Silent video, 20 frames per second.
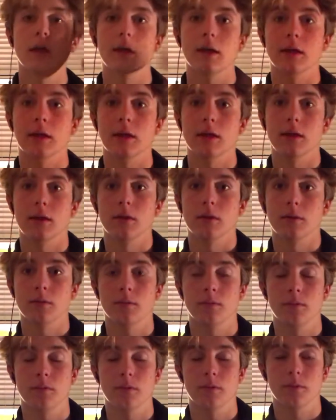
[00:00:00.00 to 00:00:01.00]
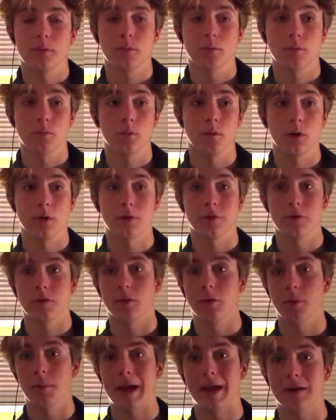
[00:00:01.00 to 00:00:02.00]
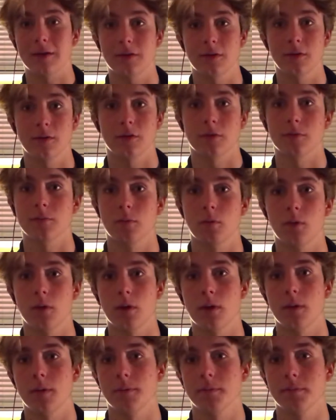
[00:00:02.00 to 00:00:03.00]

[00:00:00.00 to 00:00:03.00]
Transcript: He wants to go back to this more